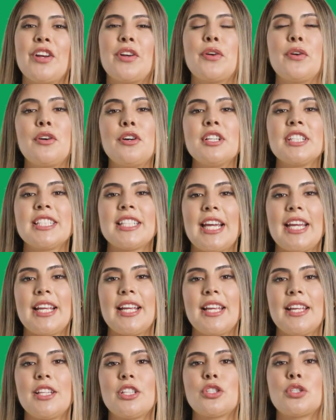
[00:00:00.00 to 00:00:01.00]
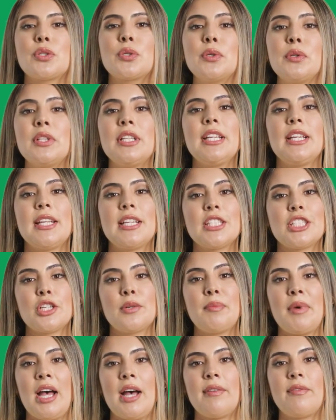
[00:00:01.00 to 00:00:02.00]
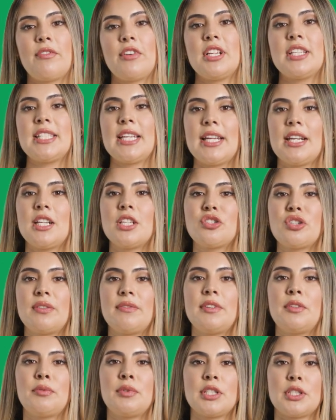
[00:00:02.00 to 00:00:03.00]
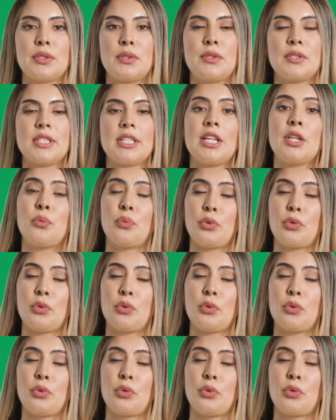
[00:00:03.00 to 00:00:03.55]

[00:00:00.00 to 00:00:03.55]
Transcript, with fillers: Google Site Kit truly is your map for data-driven results in